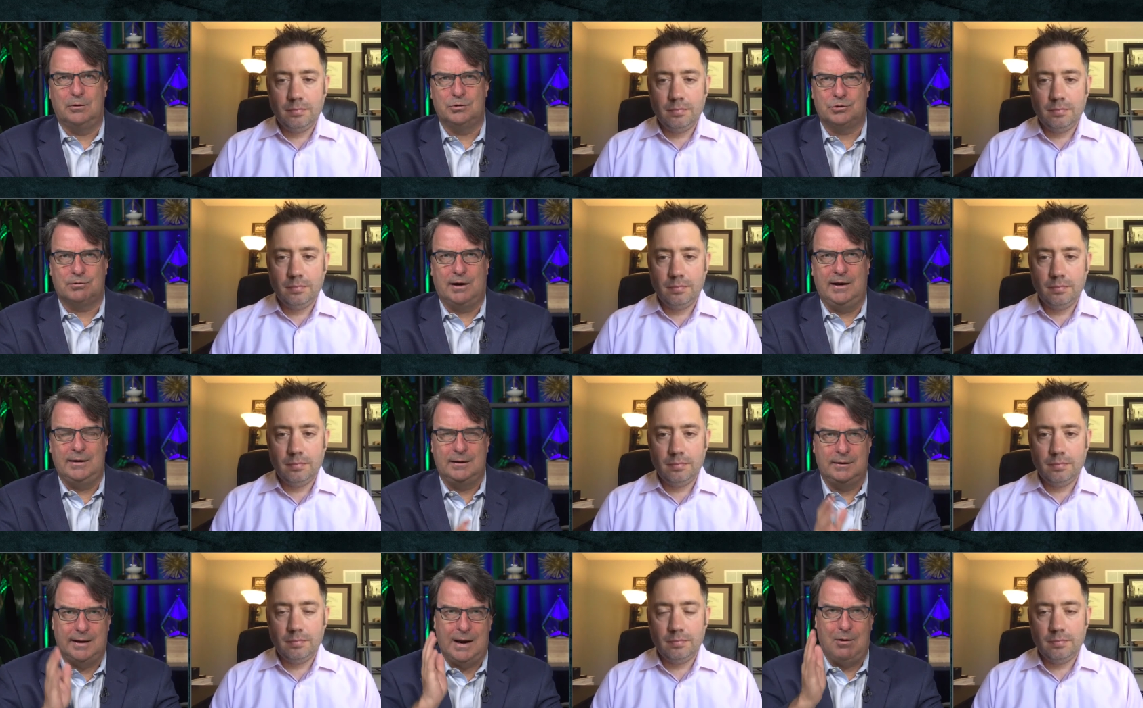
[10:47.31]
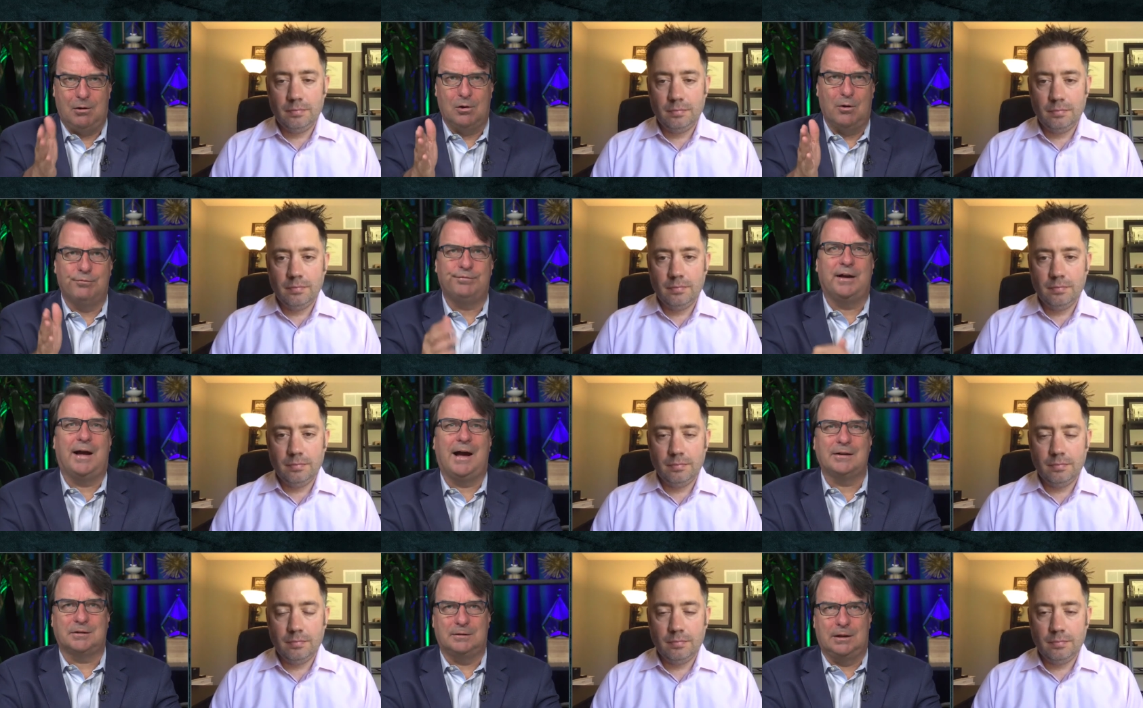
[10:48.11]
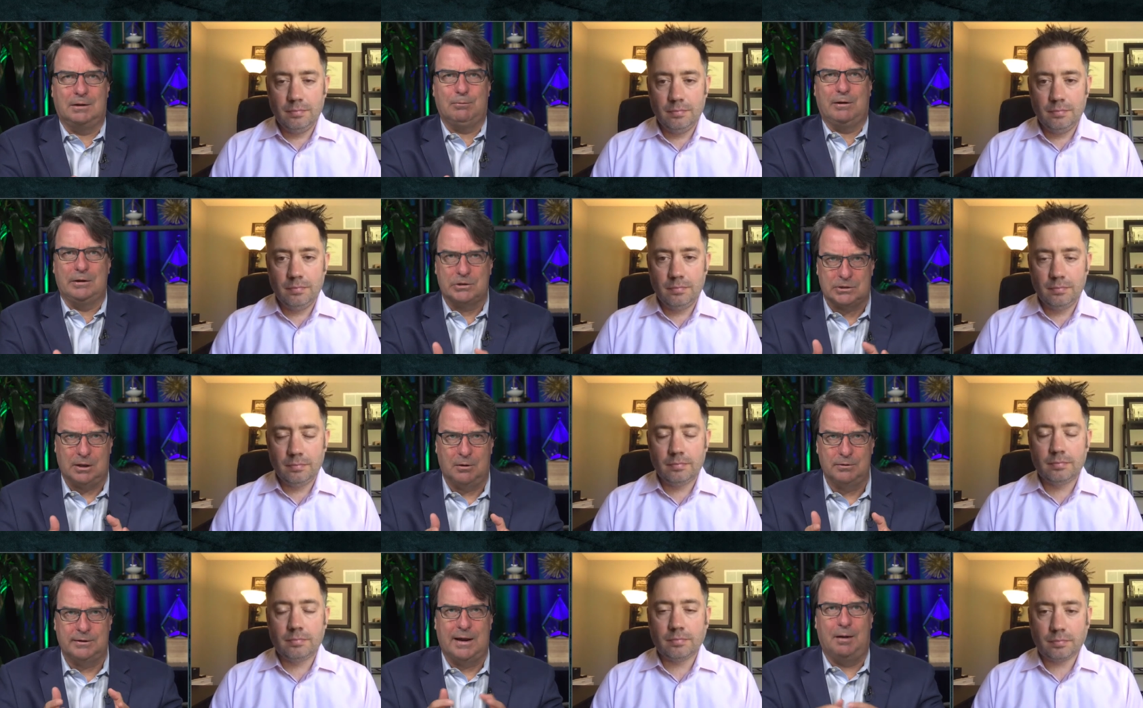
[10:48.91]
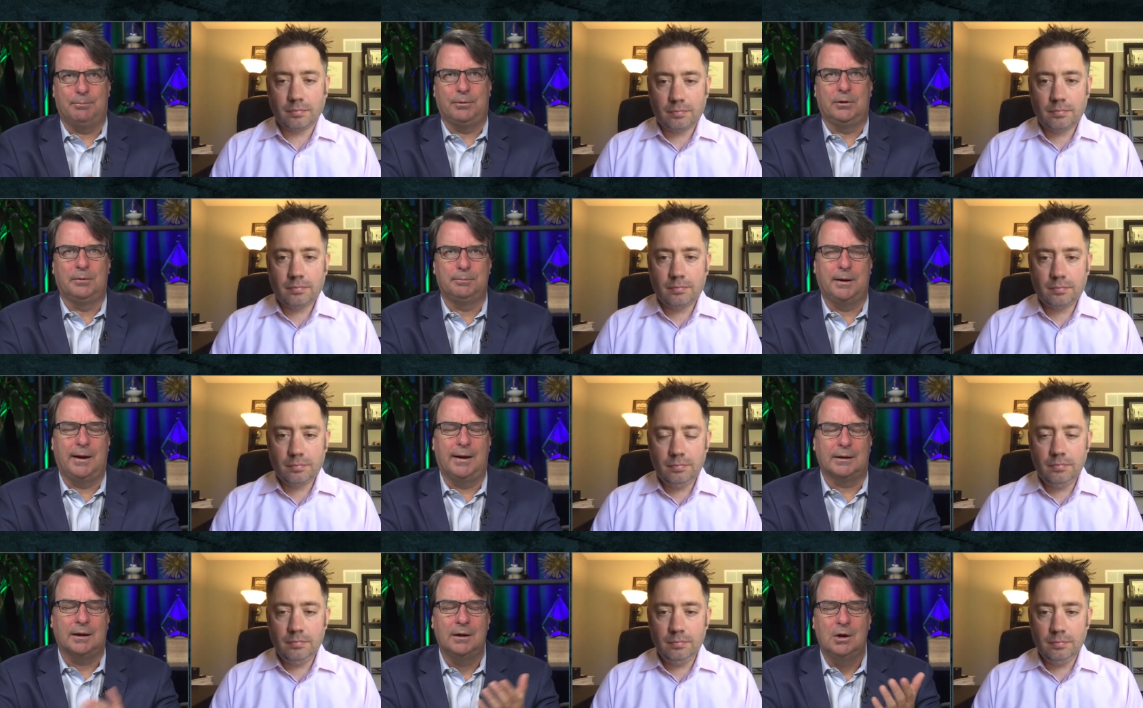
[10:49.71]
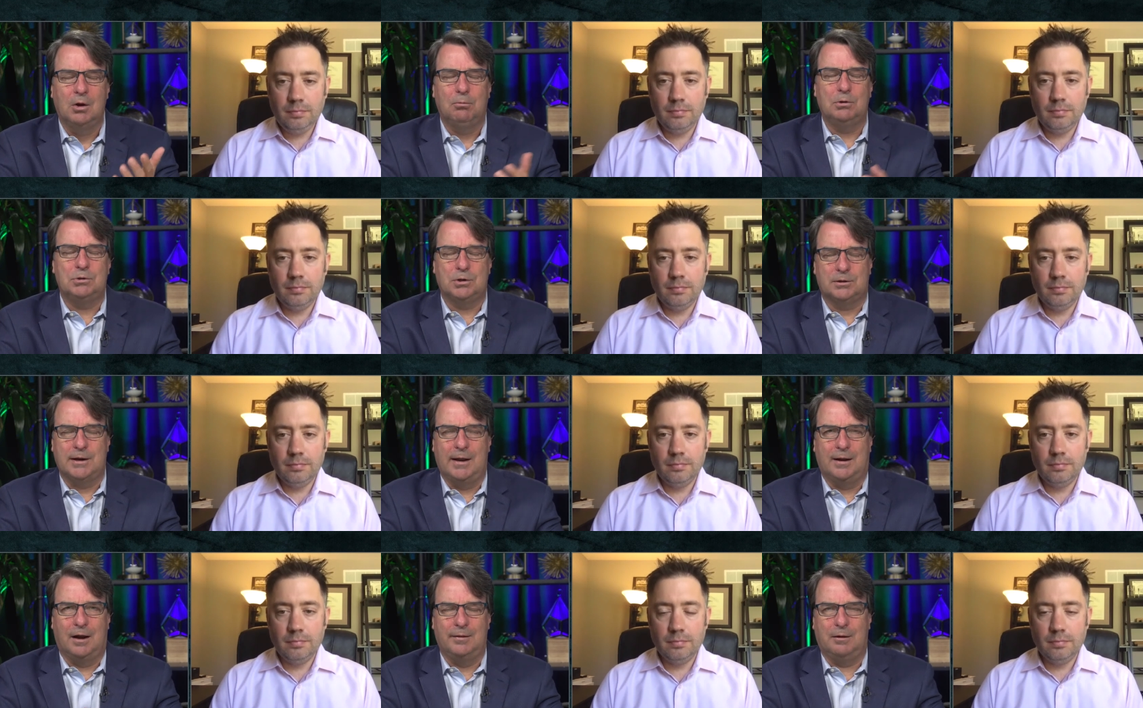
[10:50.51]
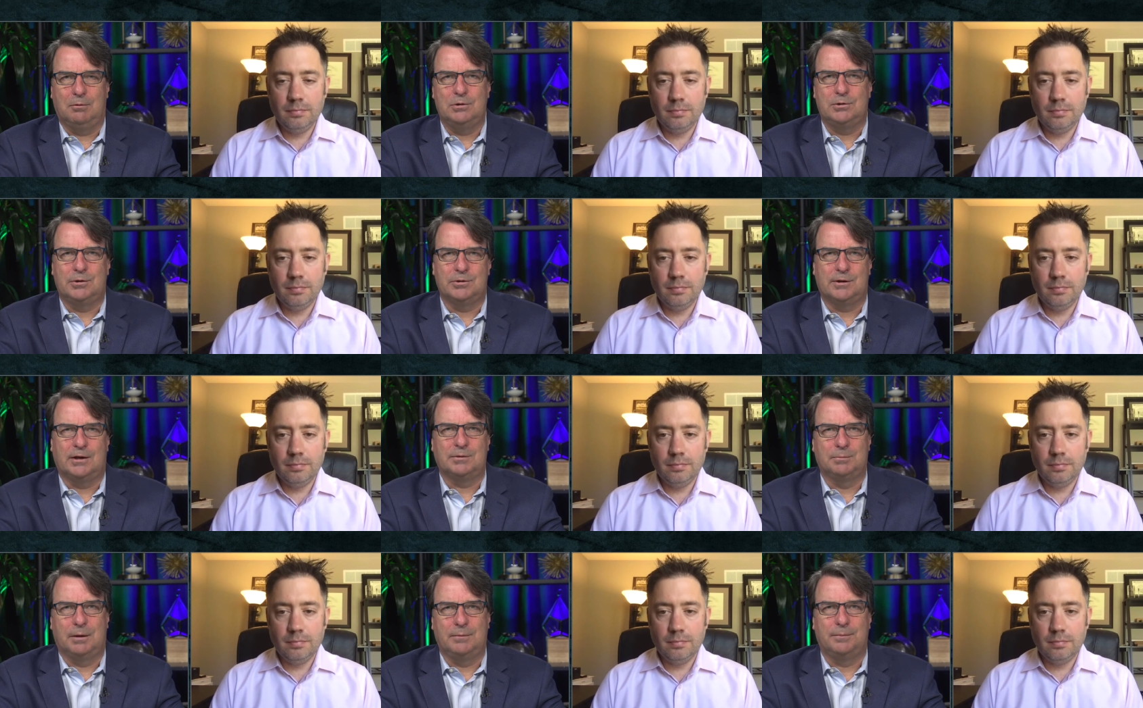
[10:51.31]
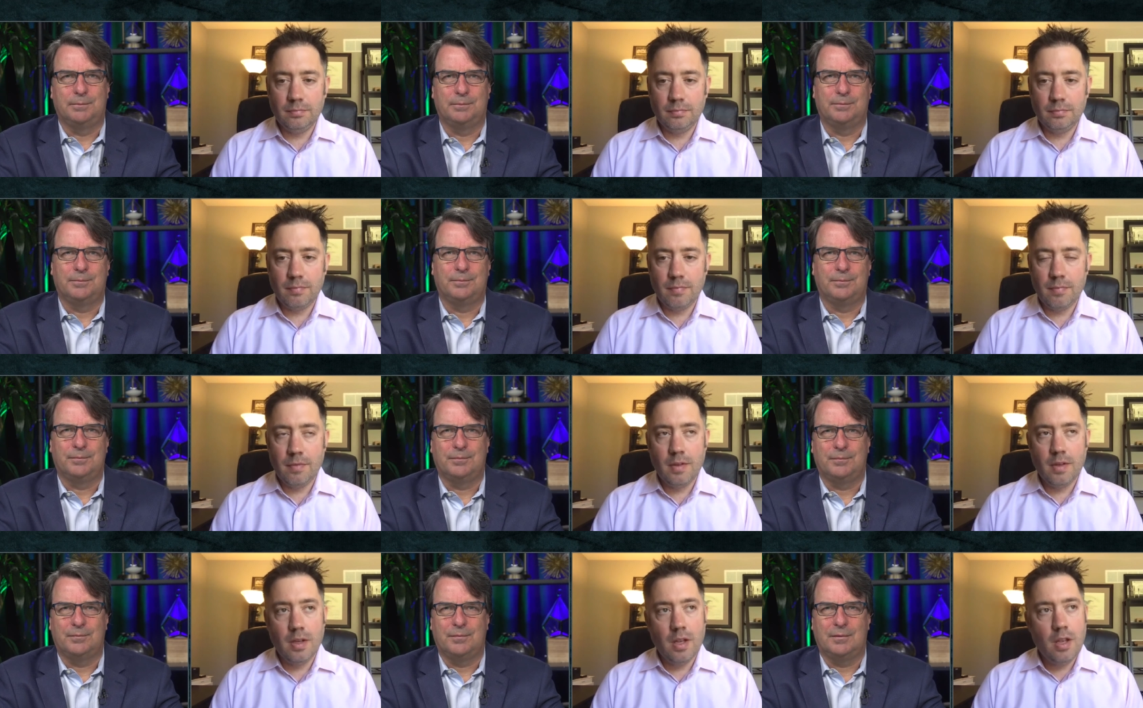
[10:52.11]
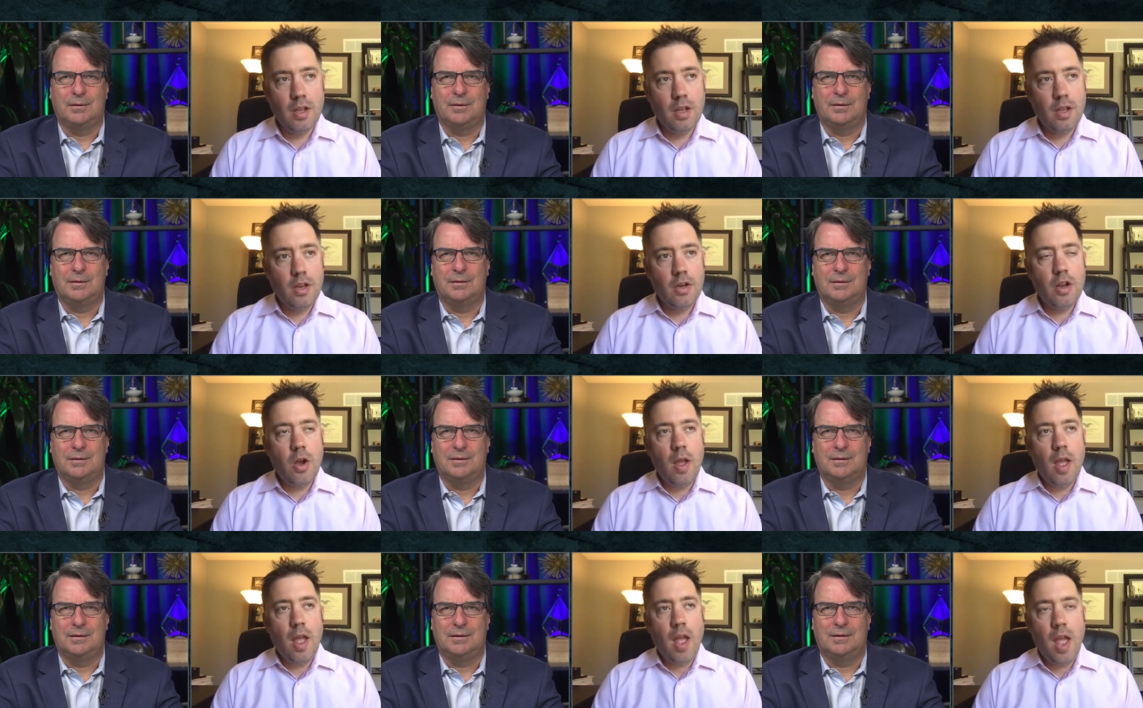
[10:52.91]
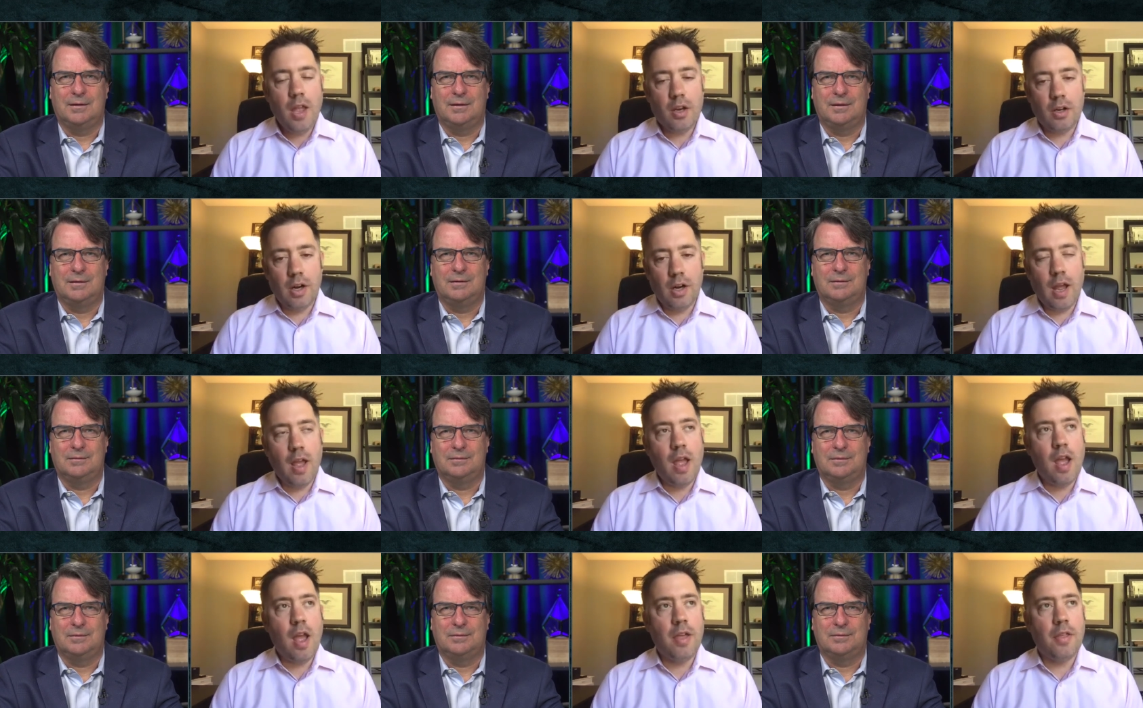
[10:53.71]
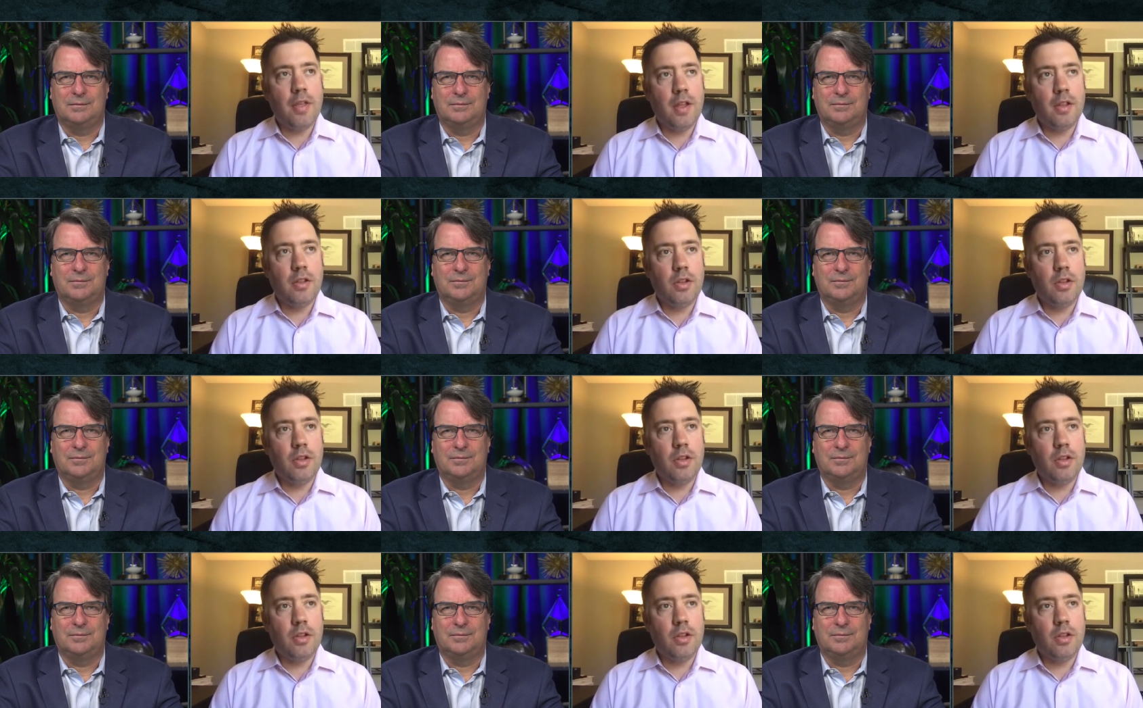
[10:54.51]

Speaker 1: straight and narrow and go fast, and then when to slow it down, pull it back. What's your take on that? What's your assessment?
Speaker 2: No, I agree. I think